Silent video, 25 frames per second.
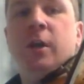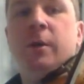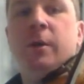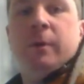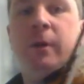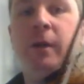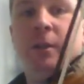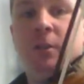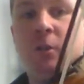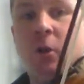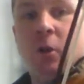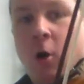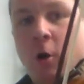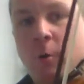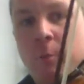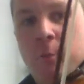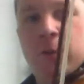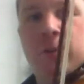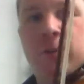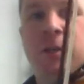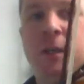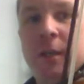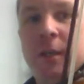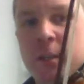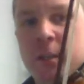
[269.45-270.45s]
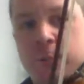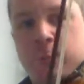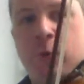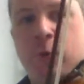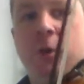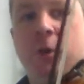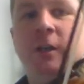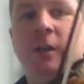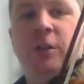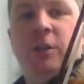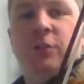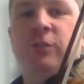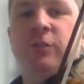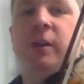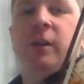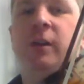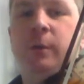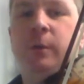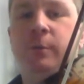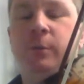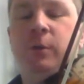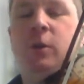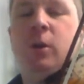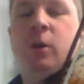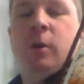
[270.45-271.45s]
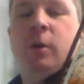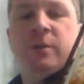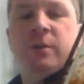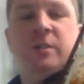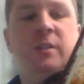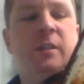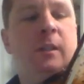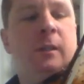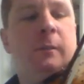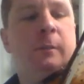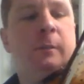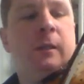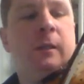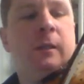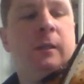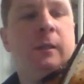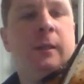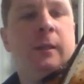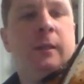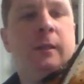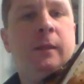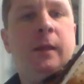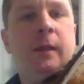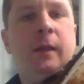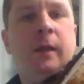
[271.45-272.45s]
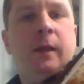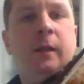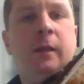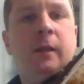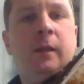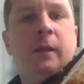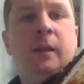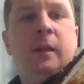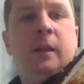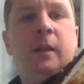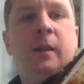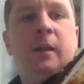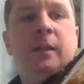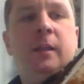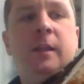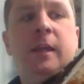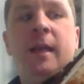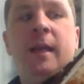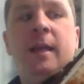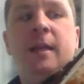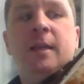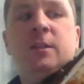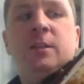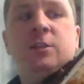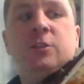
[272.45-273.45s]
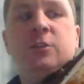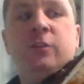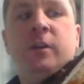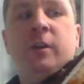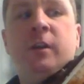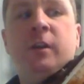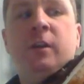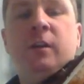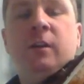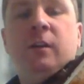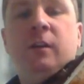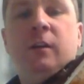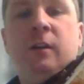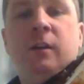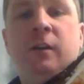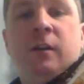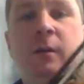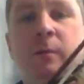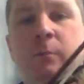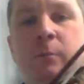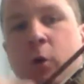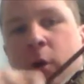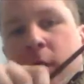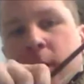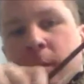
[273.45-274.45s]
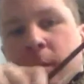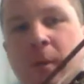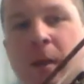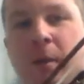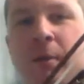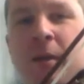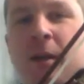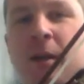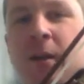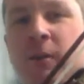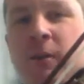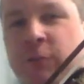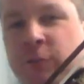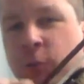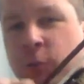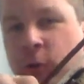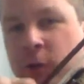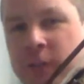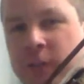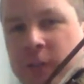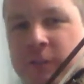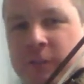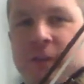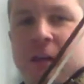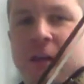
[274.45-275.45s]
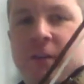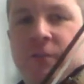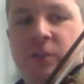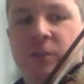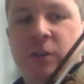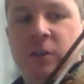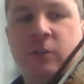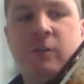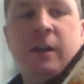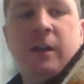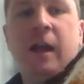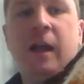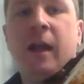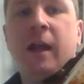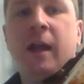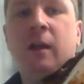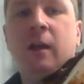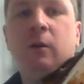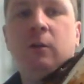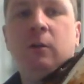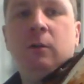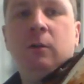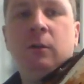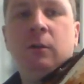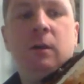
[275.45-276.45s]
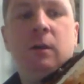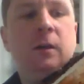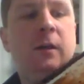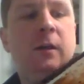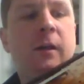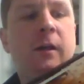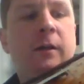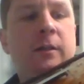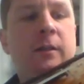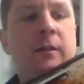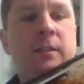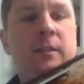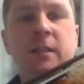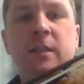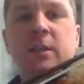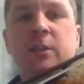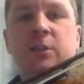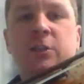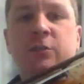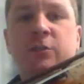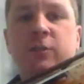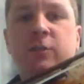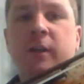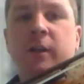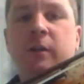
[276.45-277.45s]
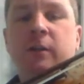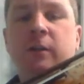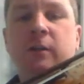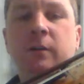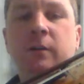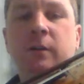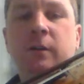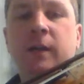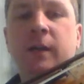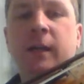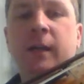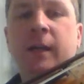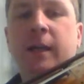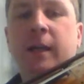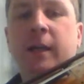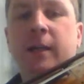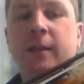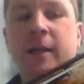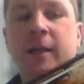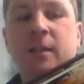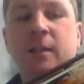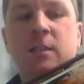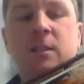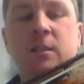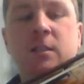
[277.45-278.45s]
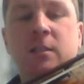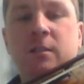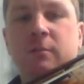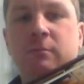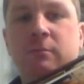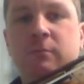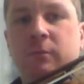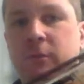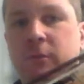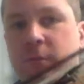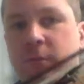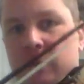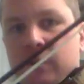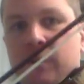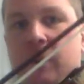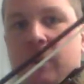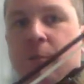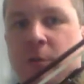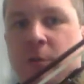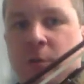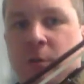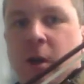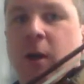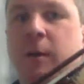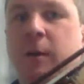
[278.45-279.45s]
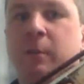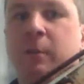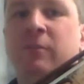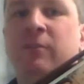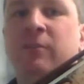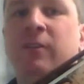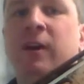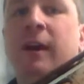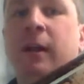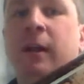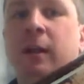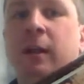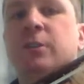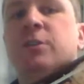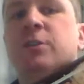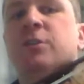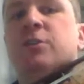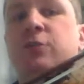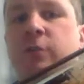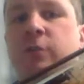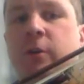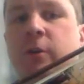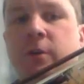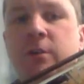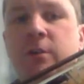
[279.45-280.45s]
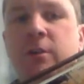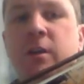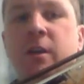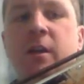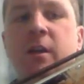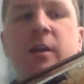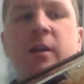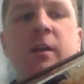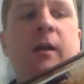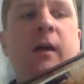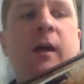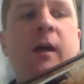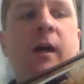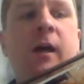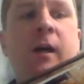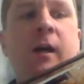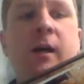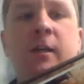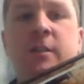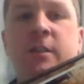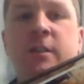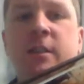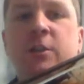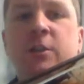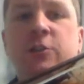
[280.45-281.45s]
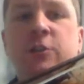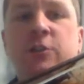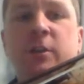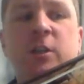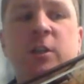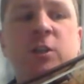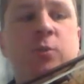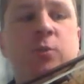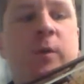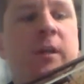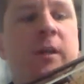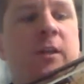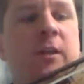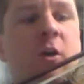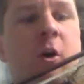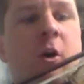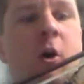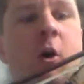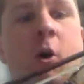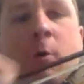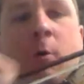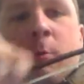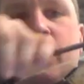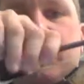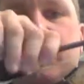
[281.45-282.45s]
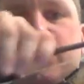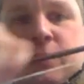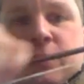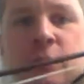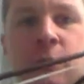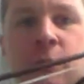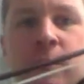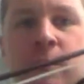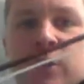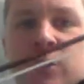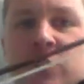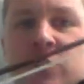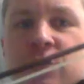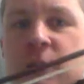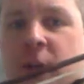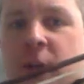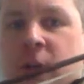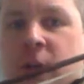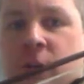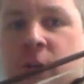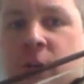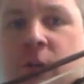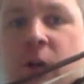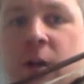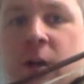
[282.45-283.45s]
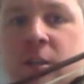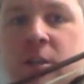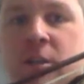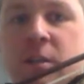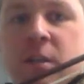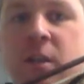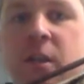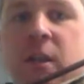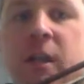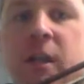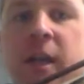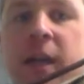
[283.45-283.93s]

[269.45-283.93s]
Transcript: But it's almost like it's pointing straight up. You could almost think about it like that. The A string pointing maybe at a 45-degree angle. D string, and again, I'm talking about violin strings. D string is when it's almost going straight across.